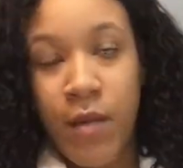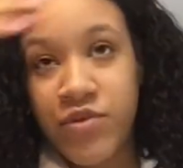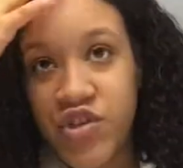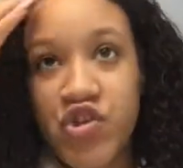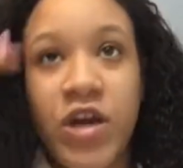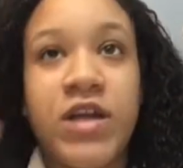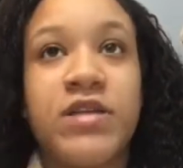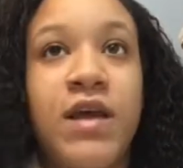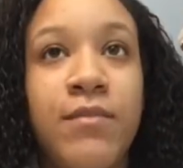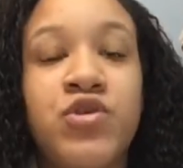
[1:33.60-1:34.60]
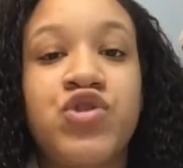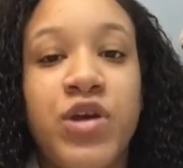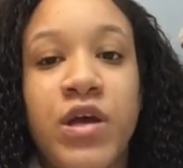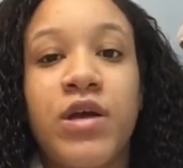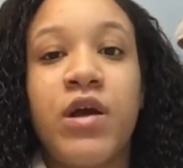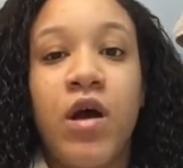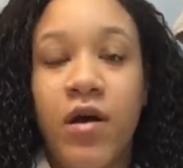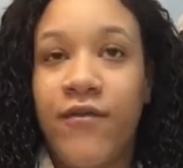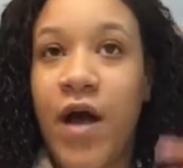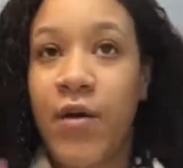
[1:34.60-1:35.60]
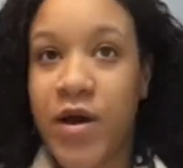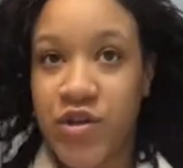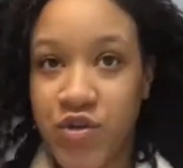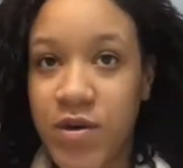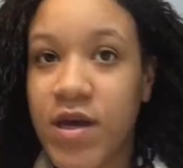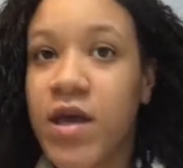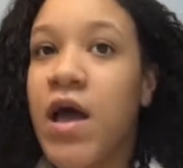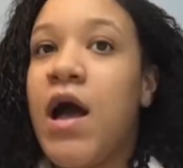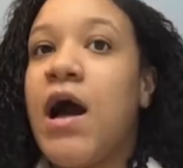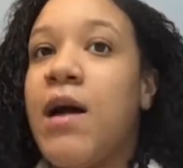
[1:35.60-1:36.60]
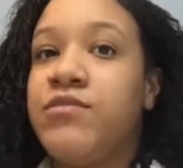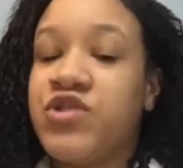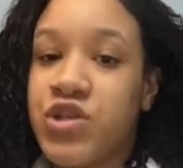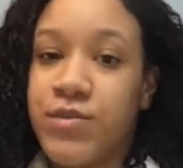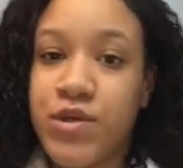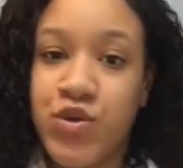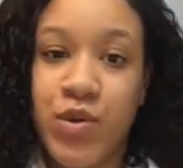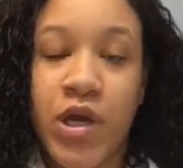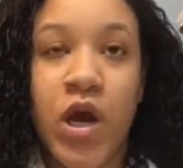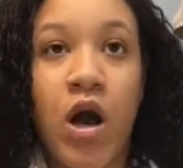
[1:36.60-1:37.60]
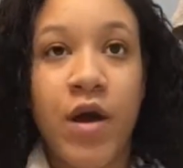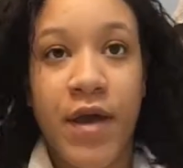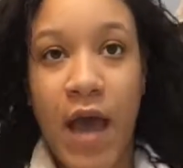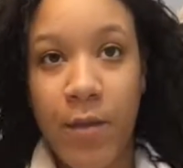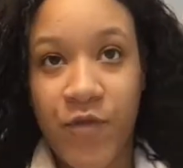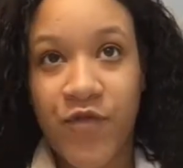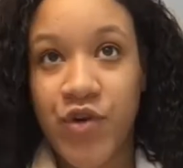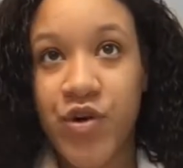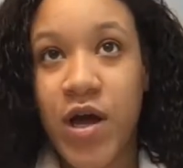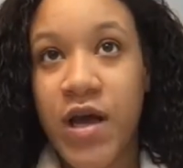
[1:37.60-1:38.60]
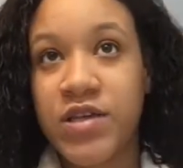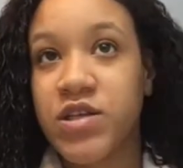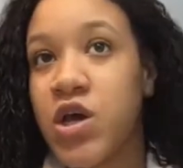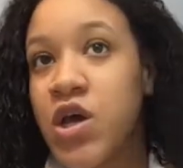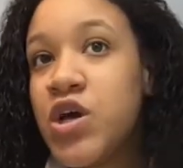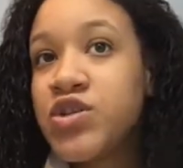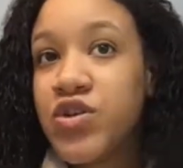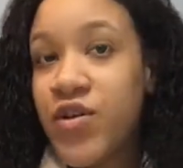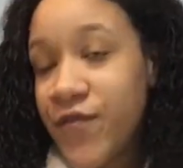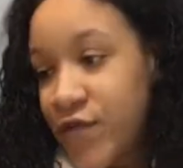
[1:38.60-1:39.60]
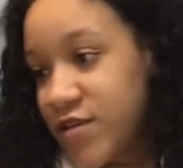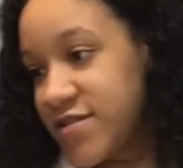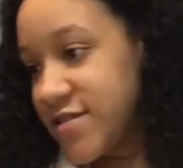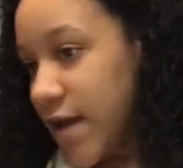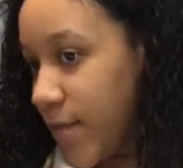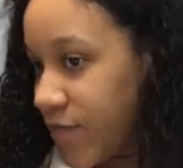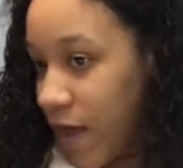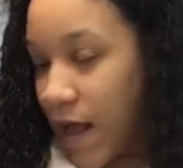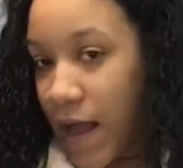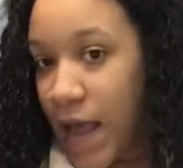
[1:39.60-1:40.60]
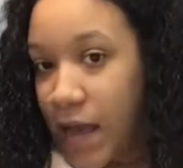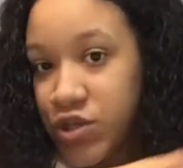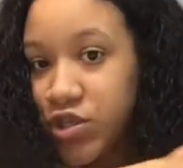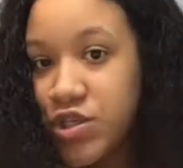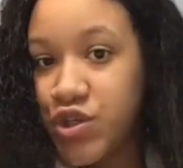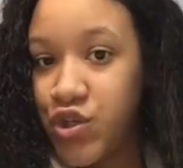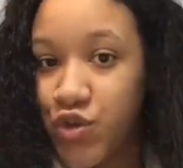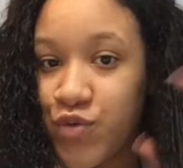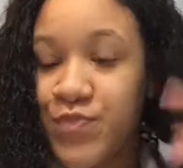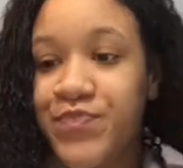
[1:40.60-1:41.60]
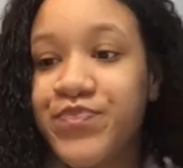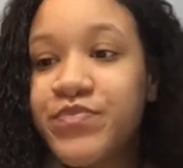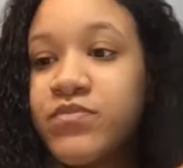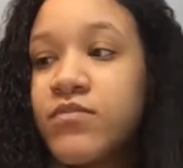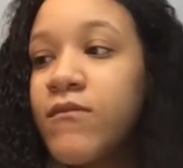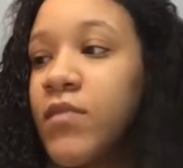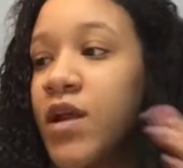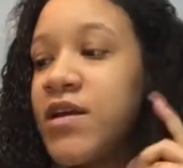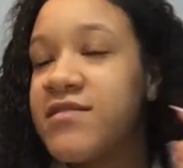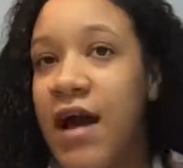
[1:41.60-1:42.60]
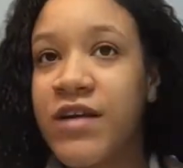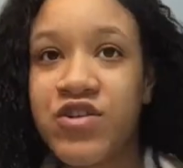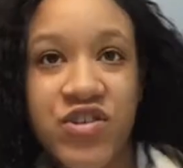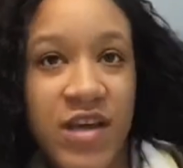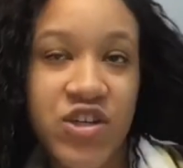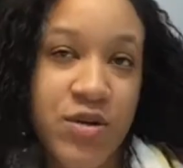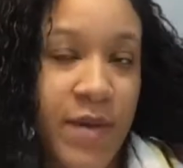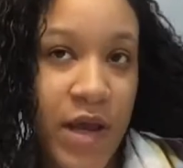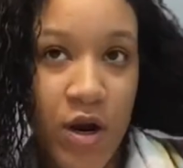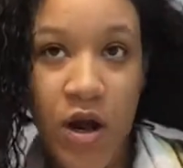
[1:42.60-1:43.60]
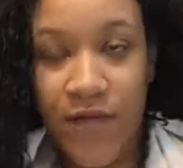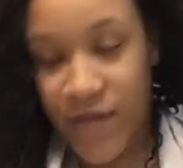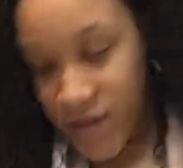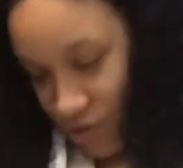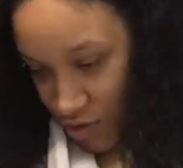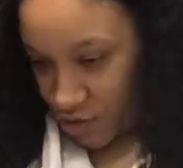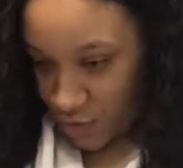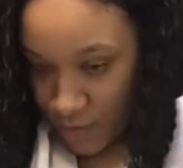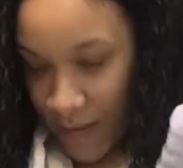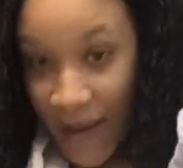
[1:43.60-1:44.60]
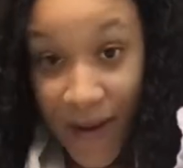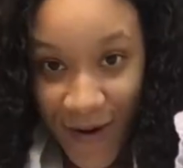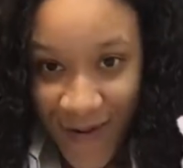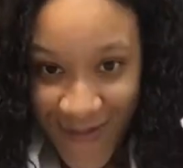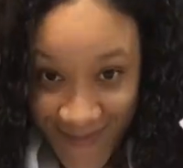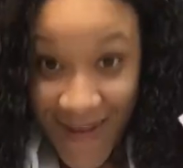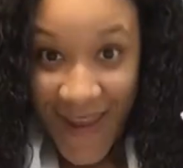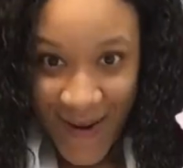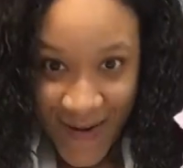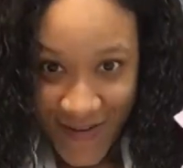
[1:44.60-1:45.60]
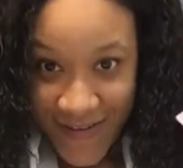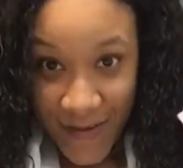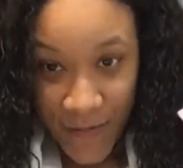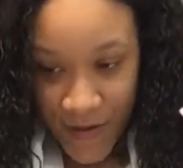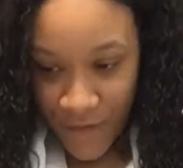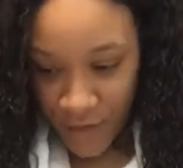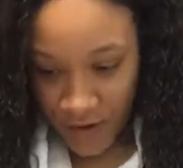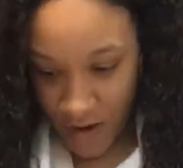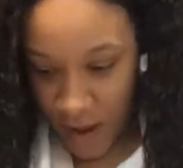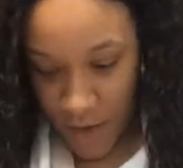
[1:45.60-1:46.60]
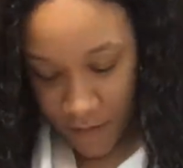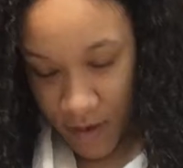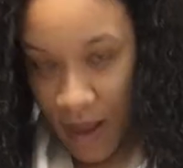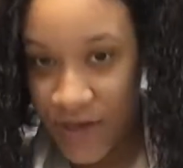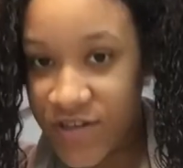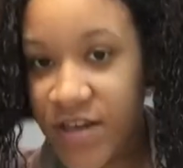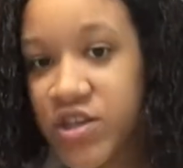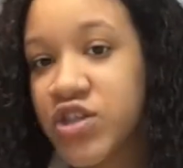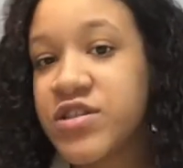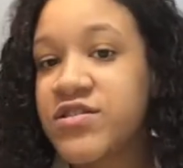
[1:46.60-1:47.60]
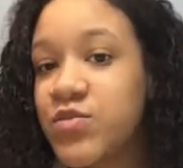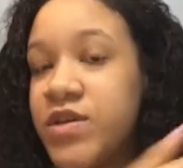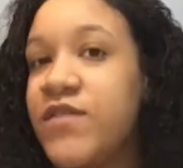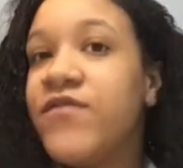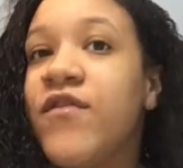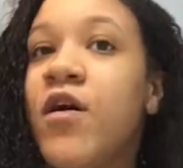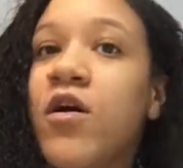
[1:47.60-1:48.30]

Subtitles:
just trying to demonstrate of how I do it, I'm just going to be doing it on camera for you guys. So the first step that I actually do is I just section my hair off into two. My hair, because I paid for it. But I just section this weave